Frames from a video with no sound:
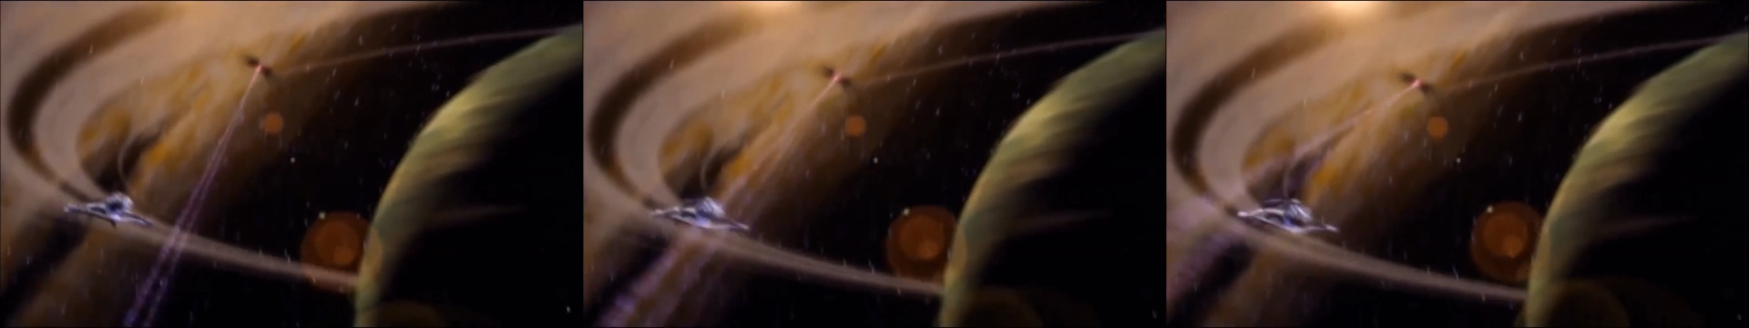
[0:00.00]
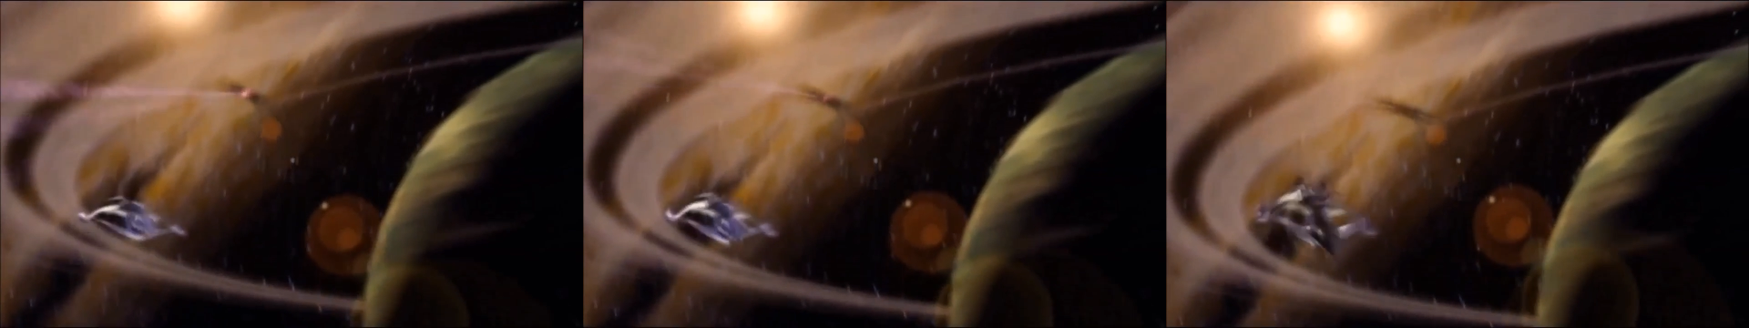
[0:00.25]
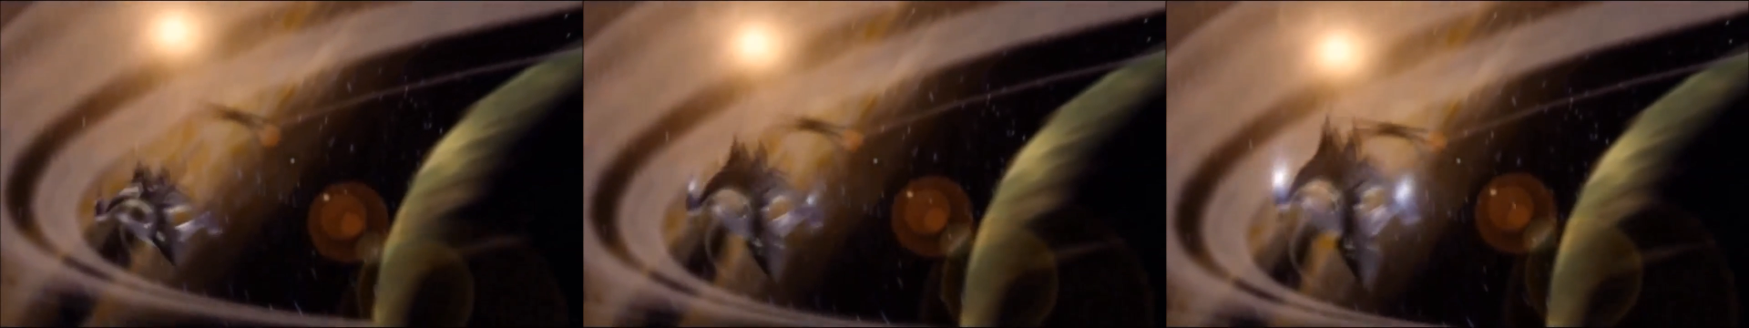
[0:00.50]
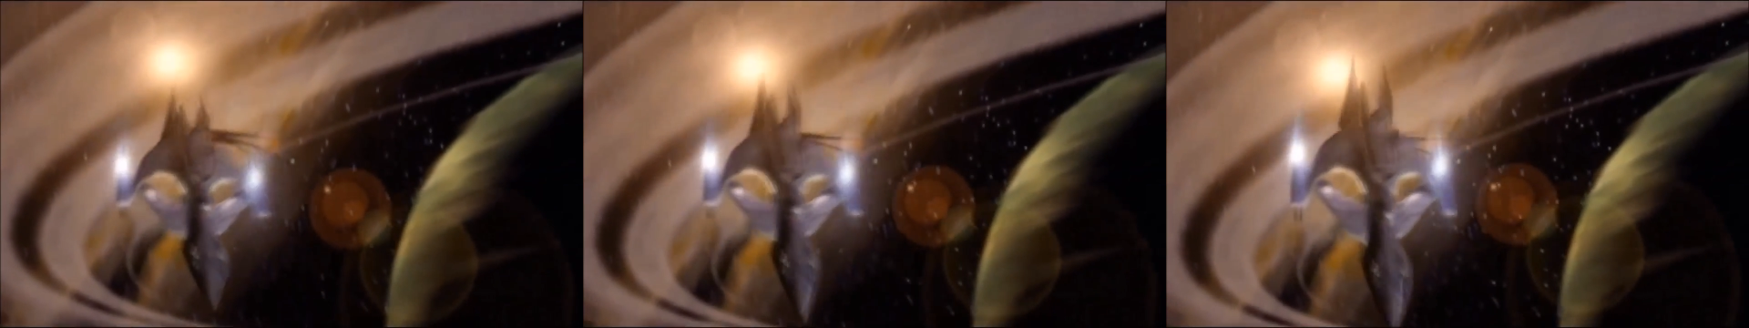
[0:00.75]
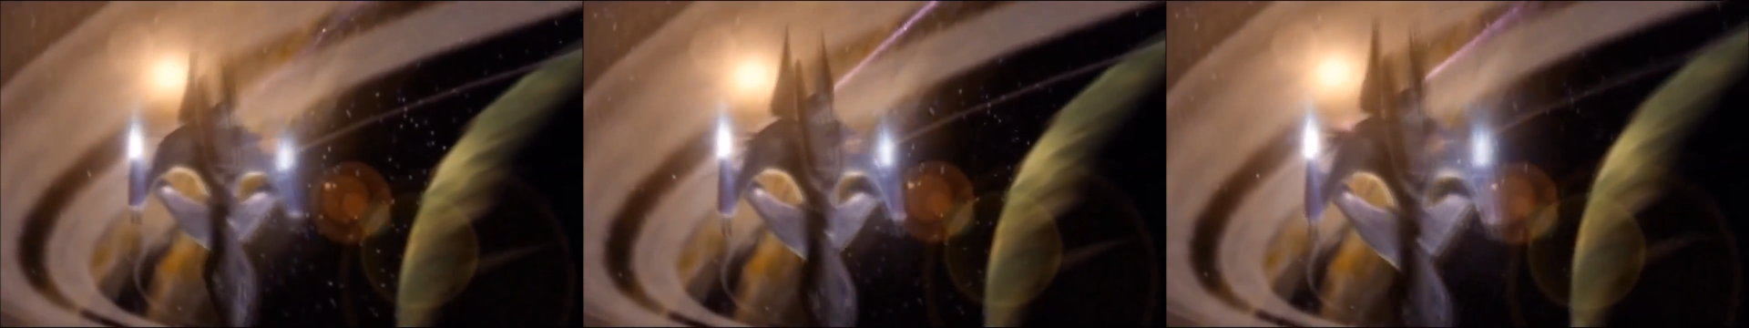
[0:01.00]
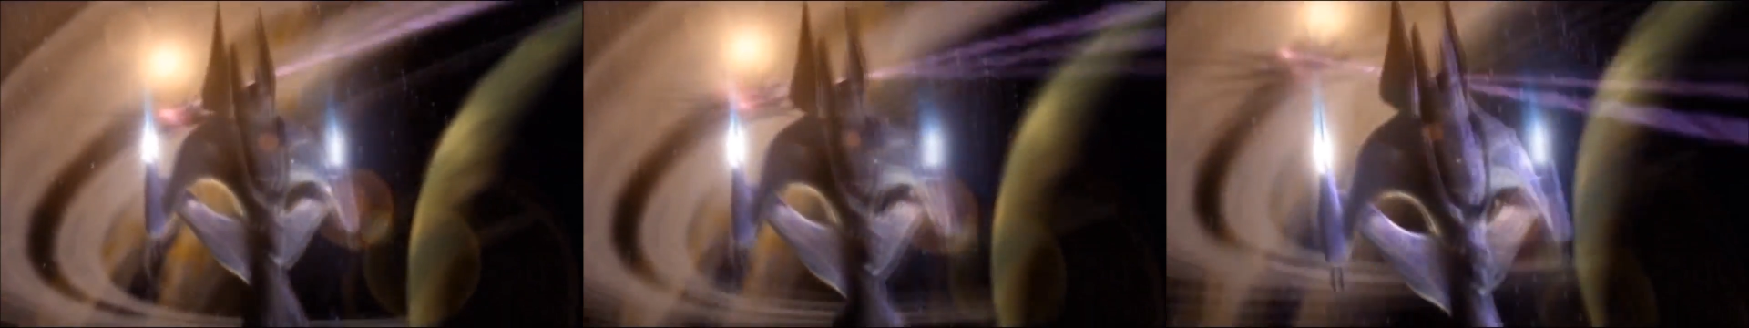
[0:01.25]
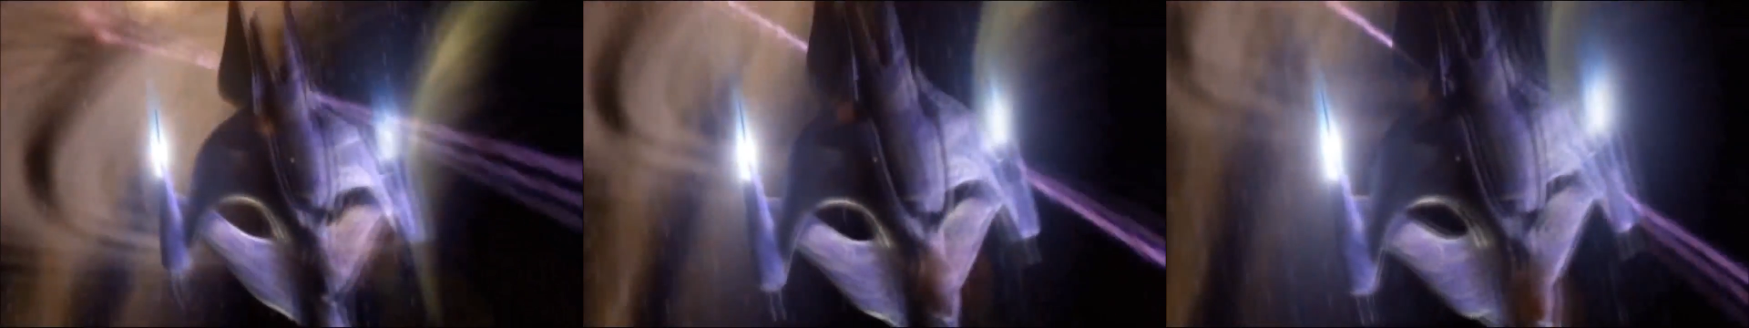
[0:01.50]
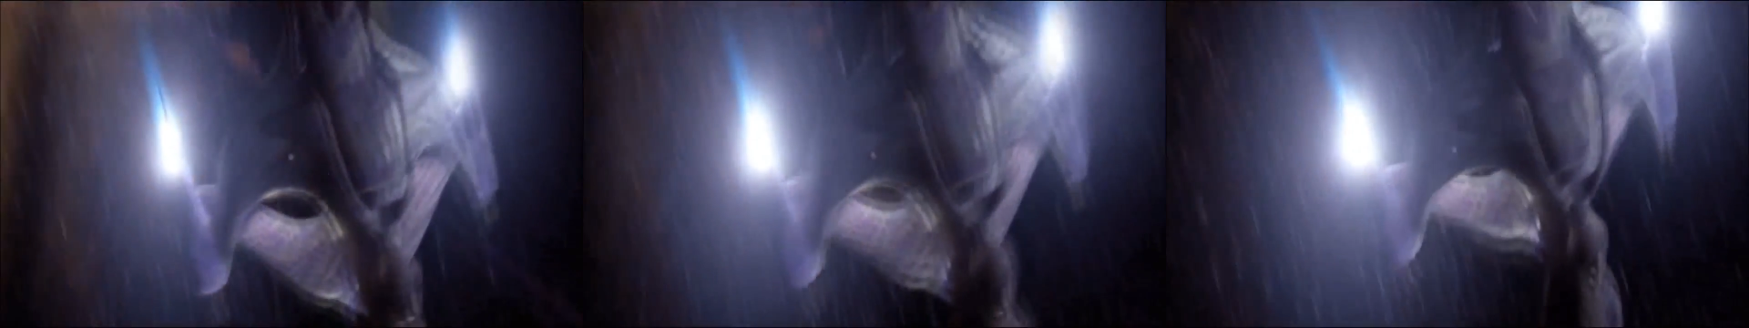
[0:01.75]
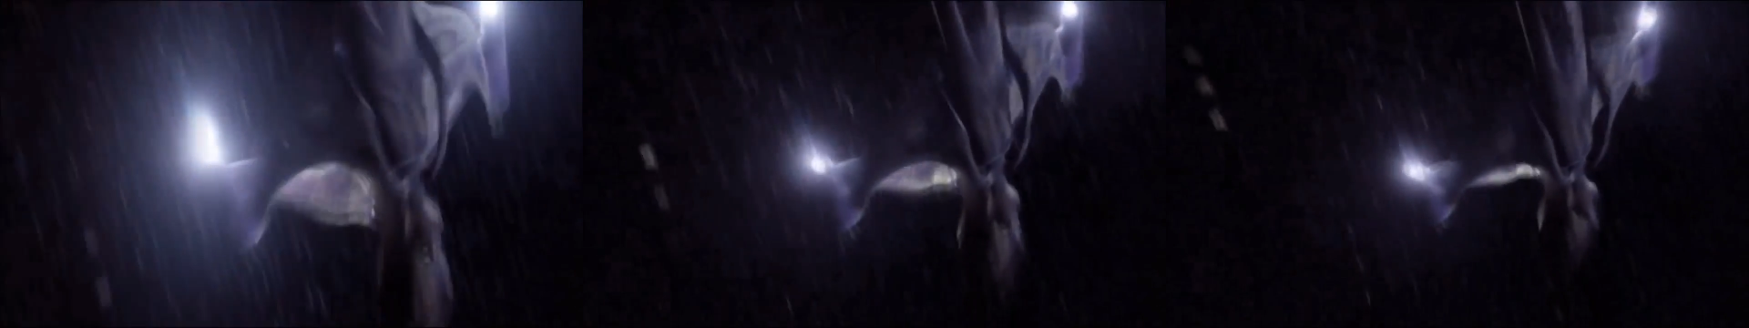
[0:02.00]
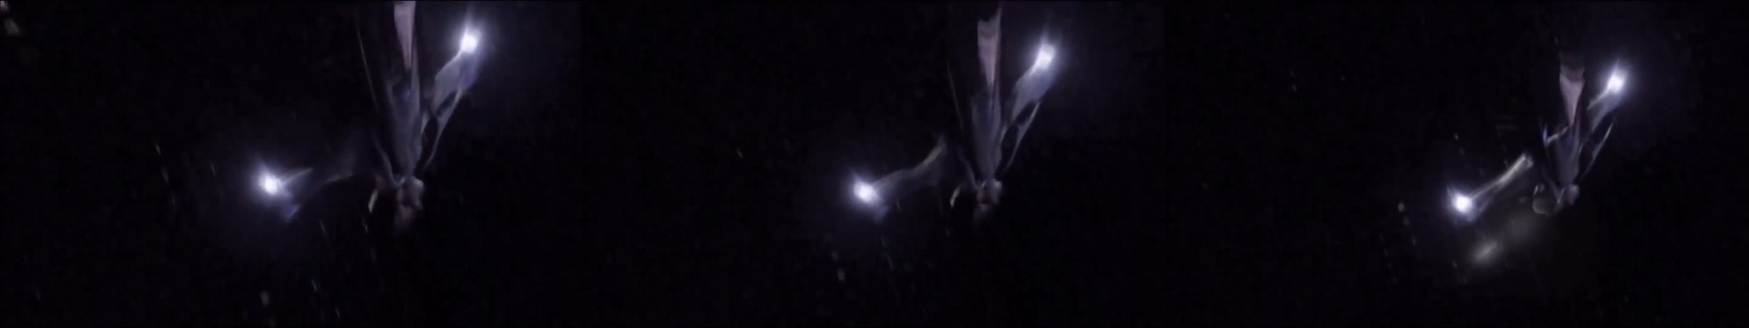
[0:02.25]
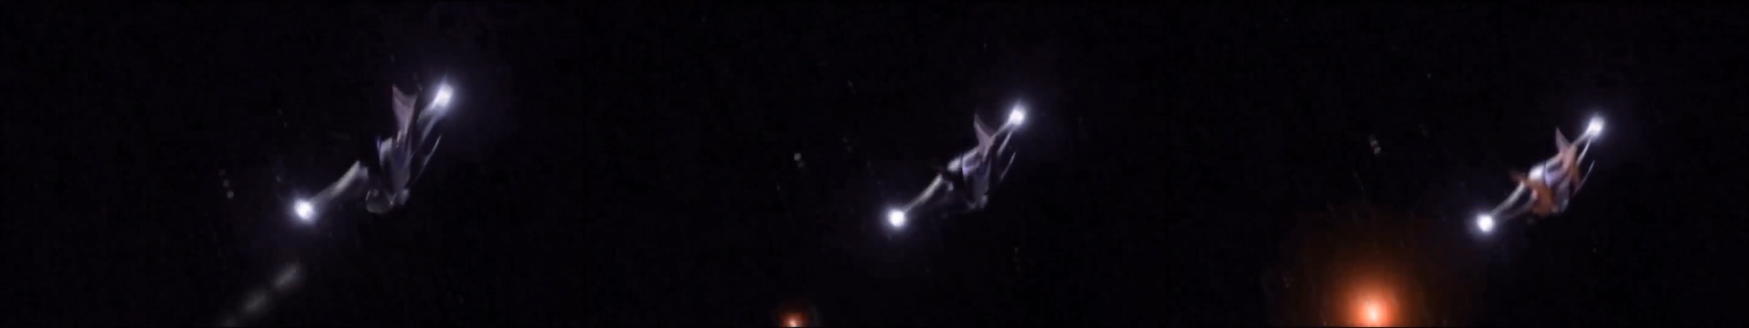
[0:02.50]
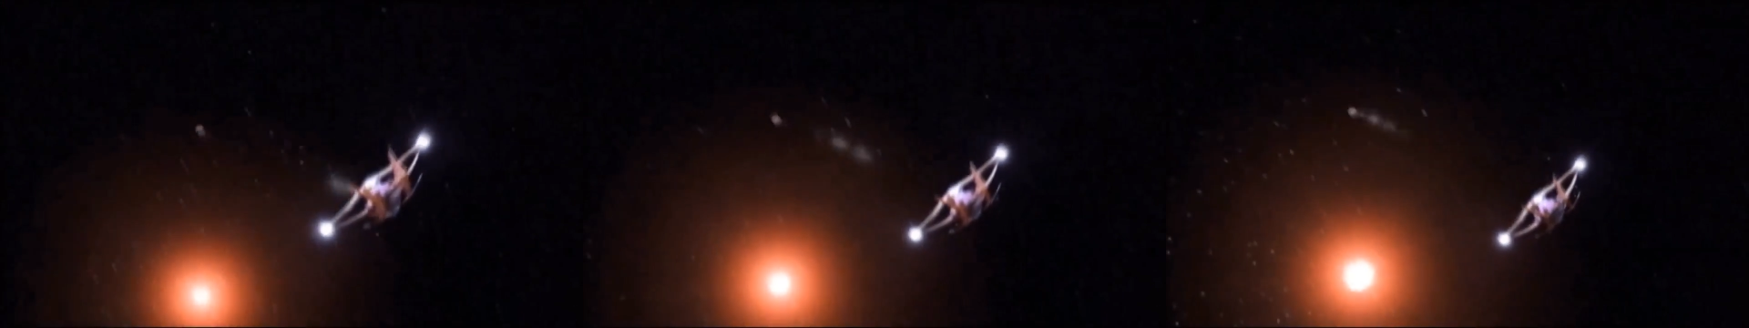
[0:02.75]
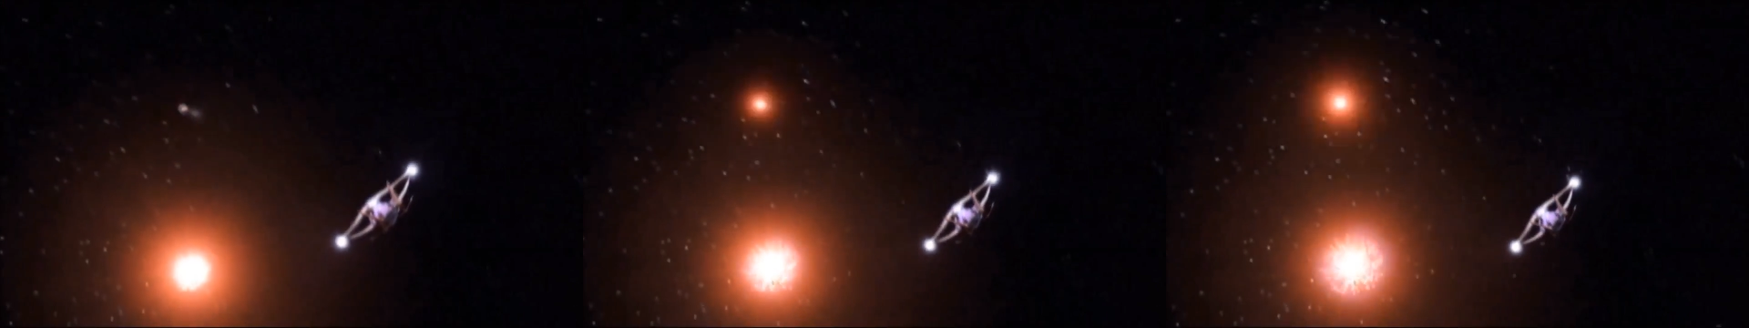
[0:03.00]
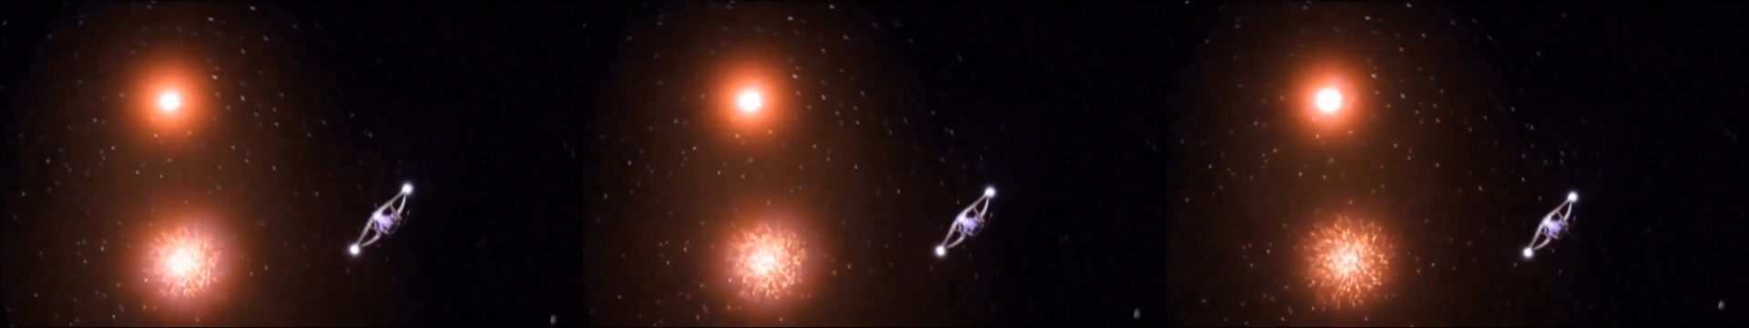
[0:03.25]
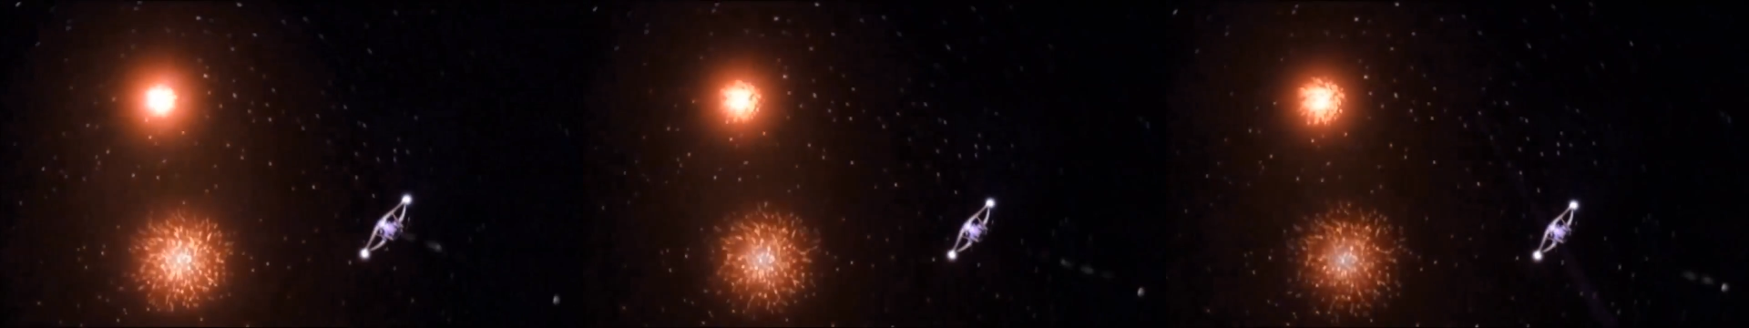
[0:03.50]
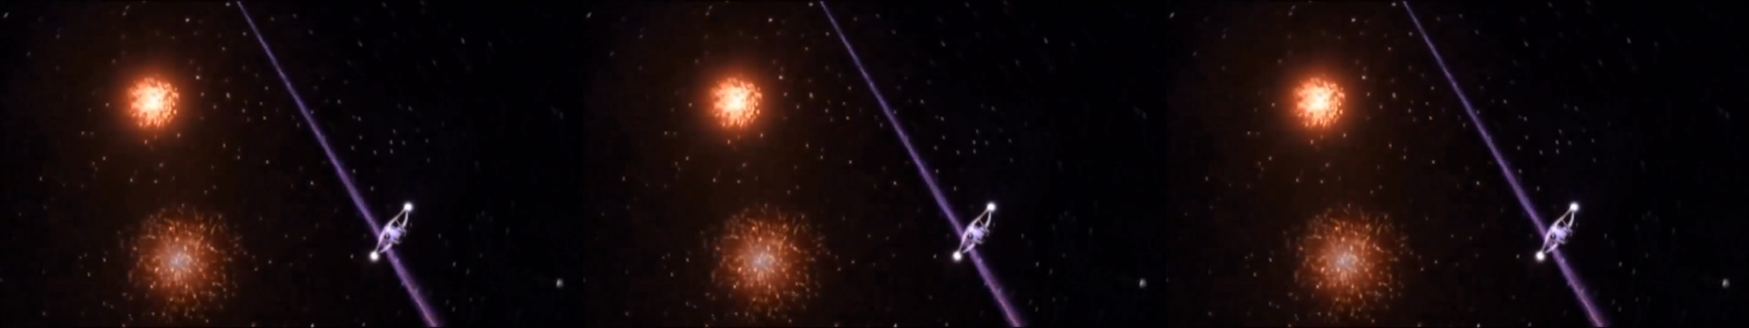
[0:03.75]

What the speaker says: (no speaker visible)